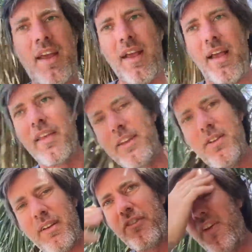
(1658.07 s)
that you can
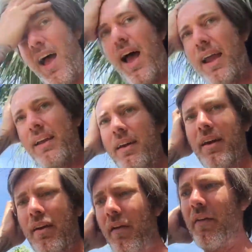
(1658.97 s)
find,
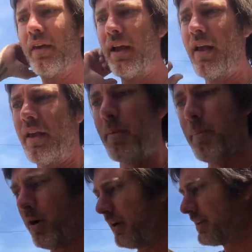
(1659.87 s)

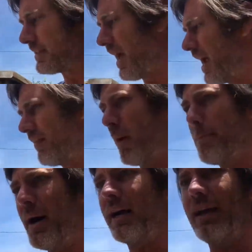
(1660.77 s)
put inside of a
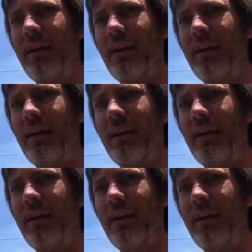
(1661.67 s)
bucket